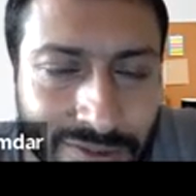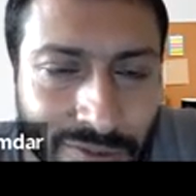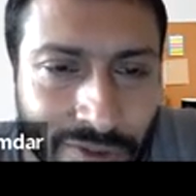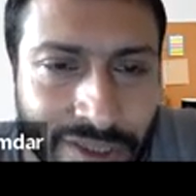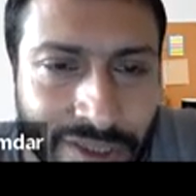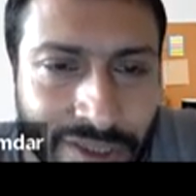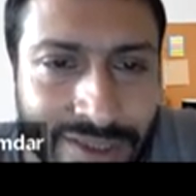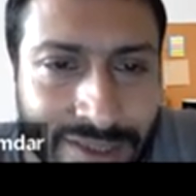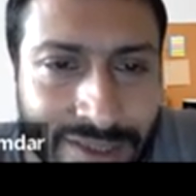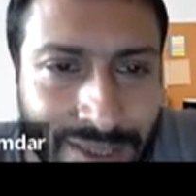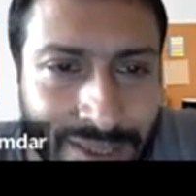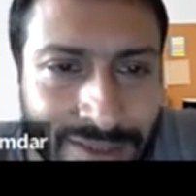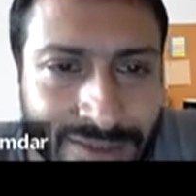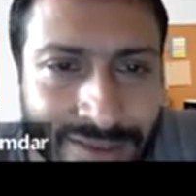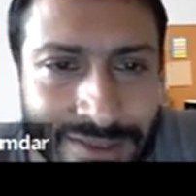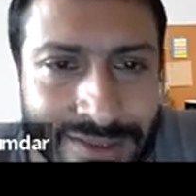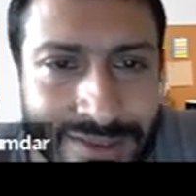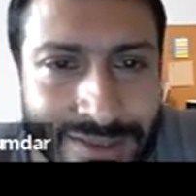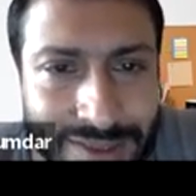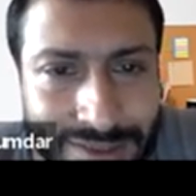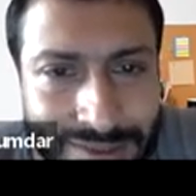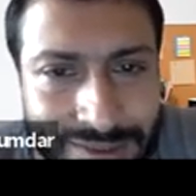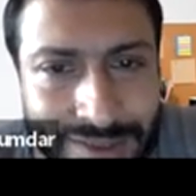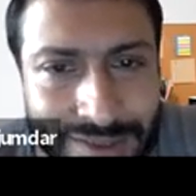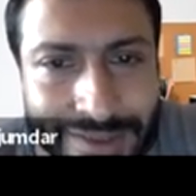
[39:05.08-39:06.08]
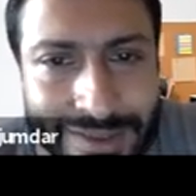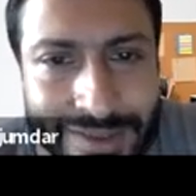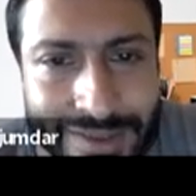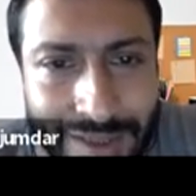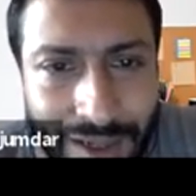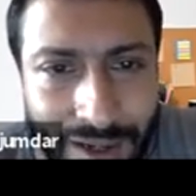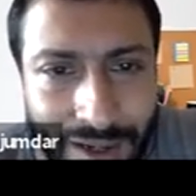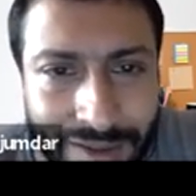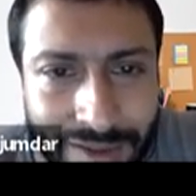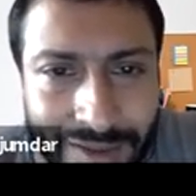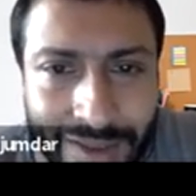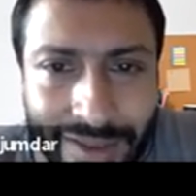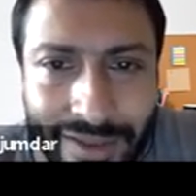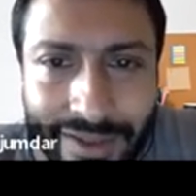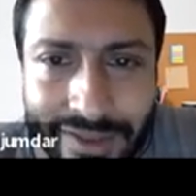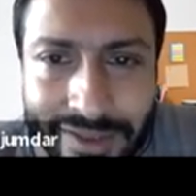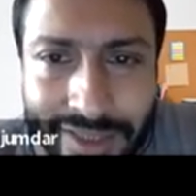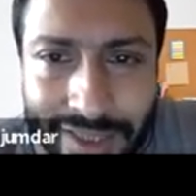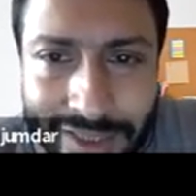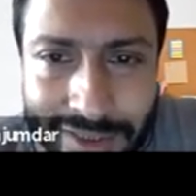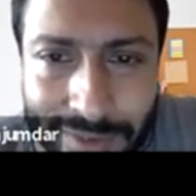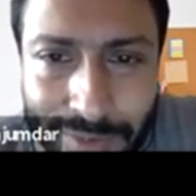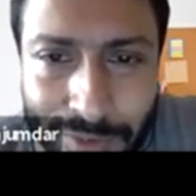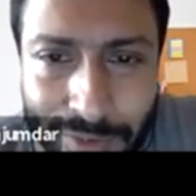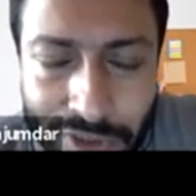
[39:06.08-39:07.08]
what it does is just the starting is
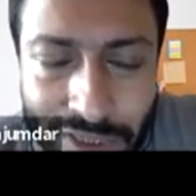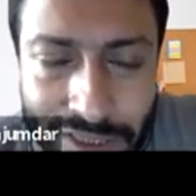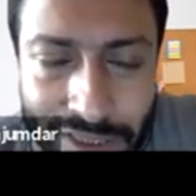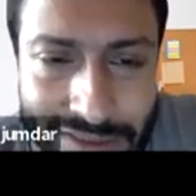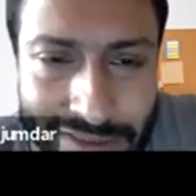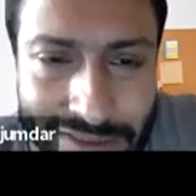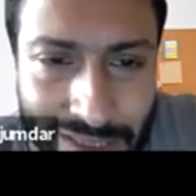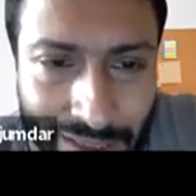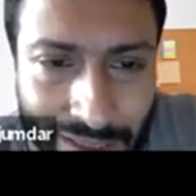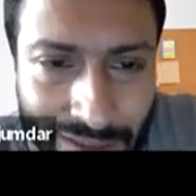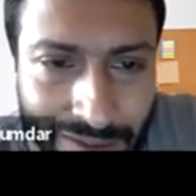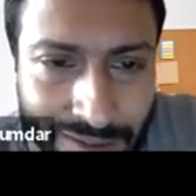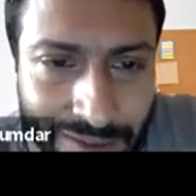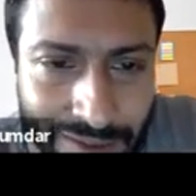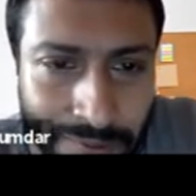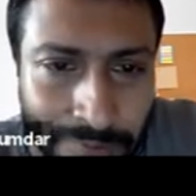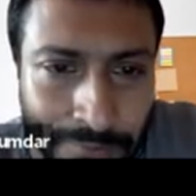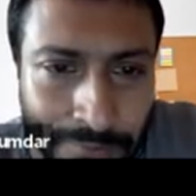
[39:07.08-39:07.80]
exploring start,